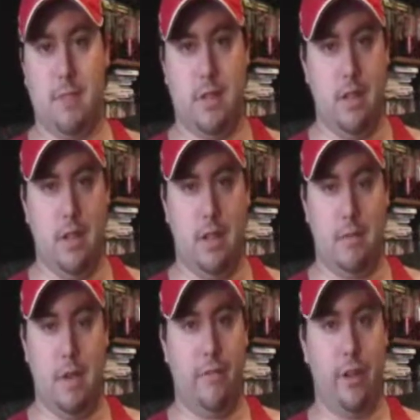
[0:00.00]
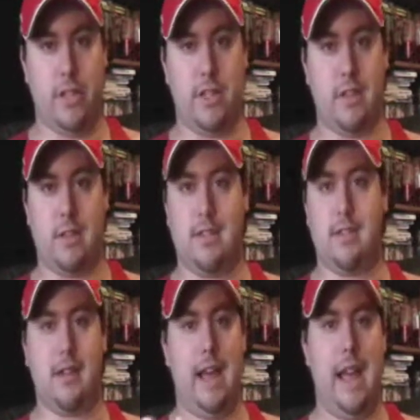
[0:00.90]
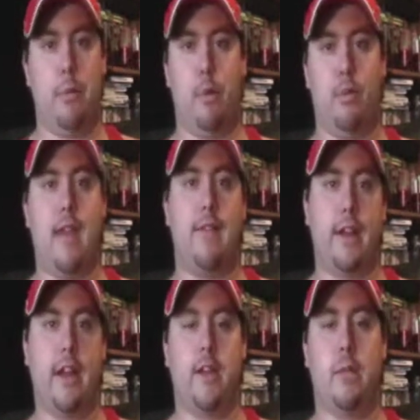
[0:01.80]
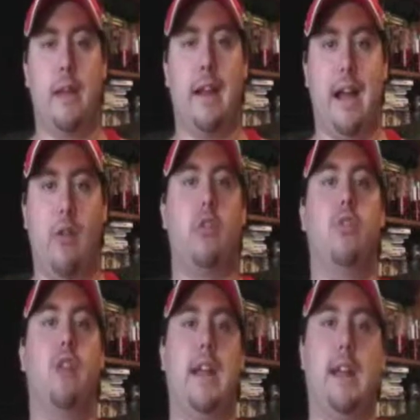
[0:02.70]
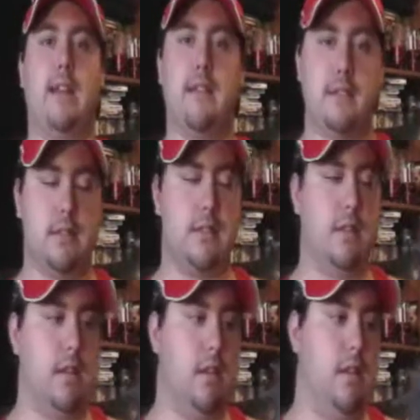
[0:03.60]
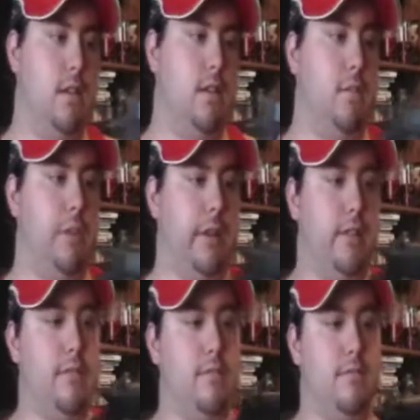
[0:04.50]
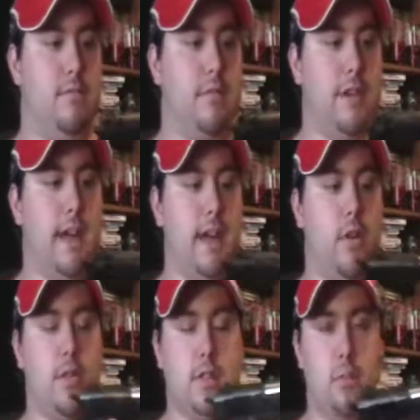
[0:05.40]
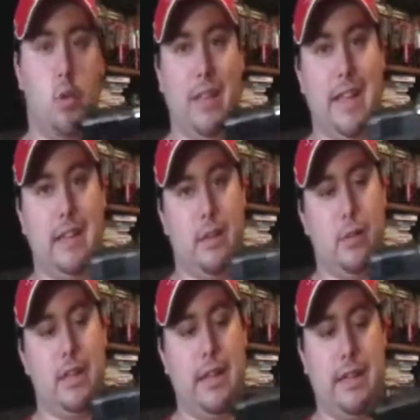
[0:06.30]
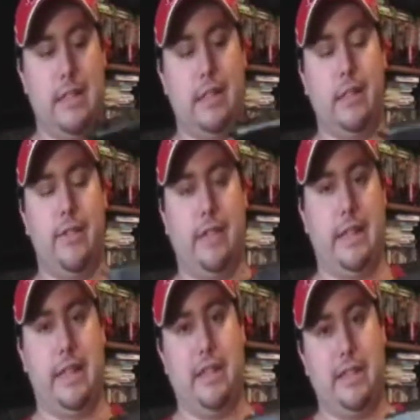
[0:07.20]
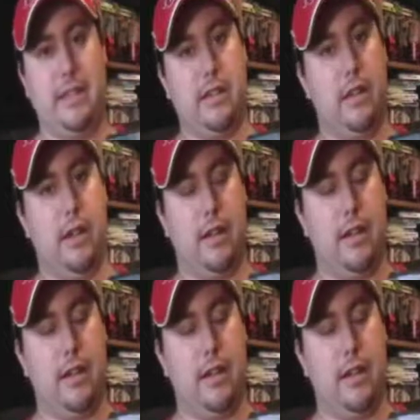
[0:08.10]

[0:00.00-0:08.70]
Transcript: malfunctions are going to happen with every gun, no matter how great it is. But I know it's more likely with the 1911 than it is a Glock.